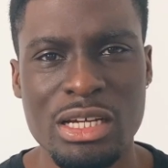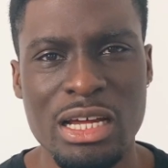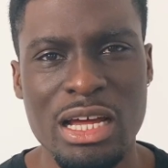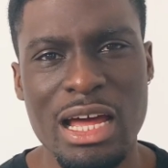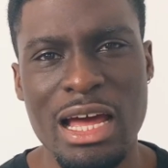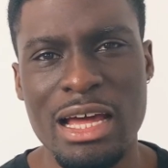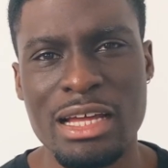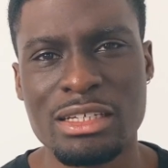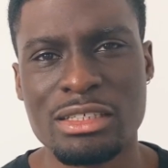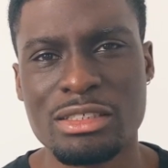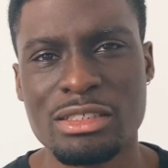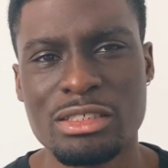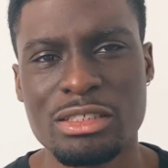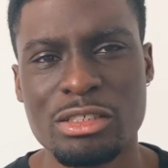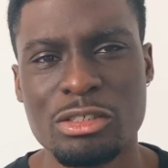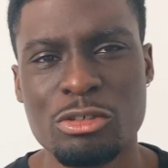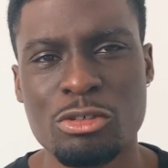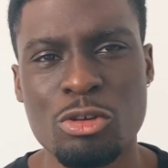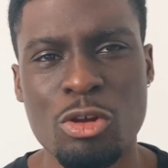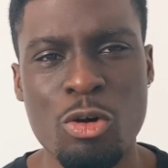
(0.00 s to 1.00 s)
and
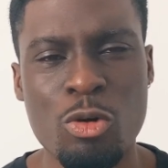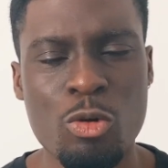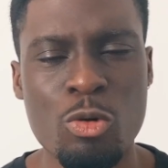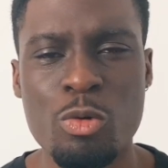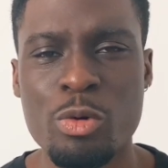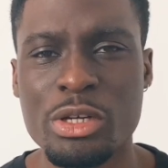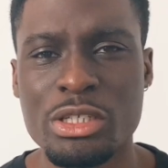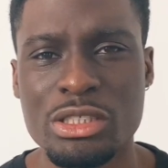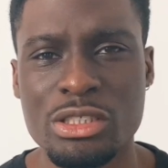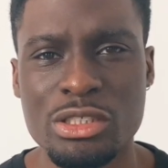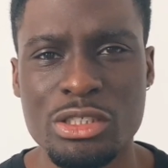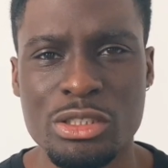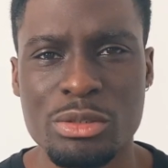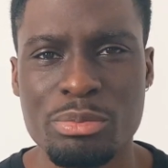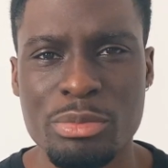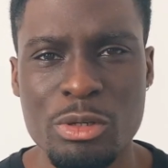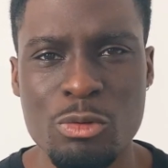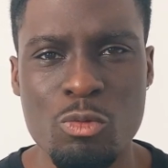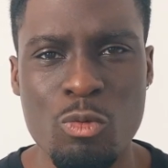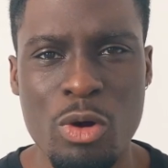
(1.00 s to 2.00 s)
not always just
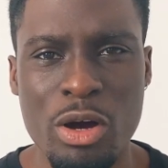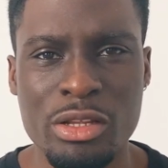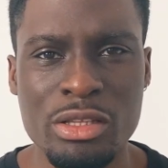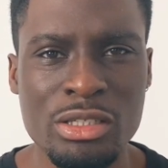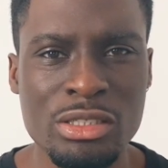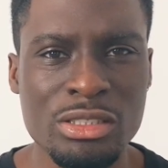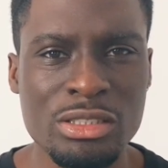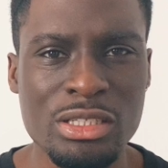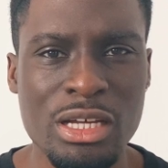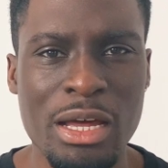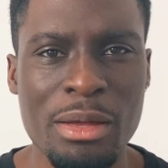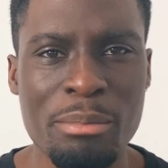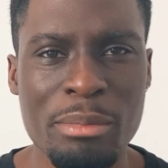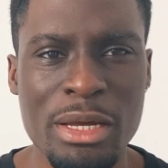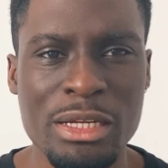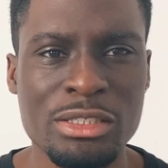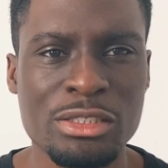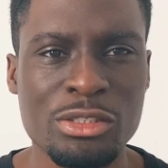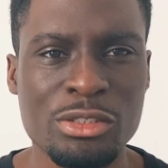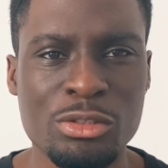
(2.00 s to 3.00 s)
be one
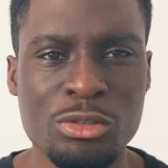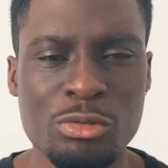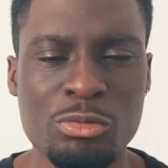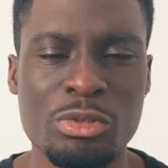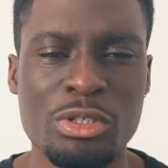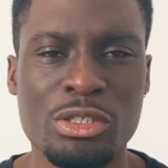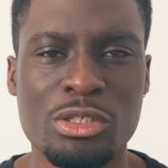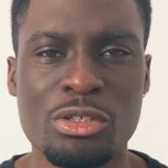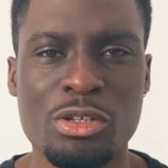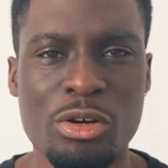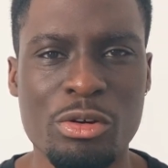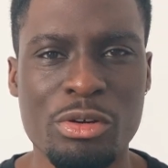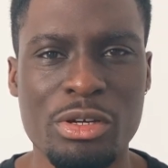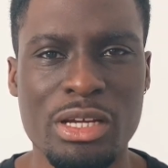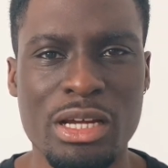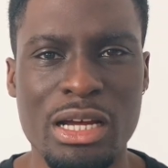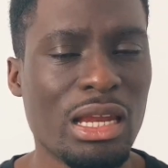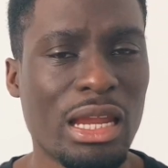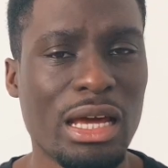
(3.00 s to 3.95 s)
dimensional when you're going out.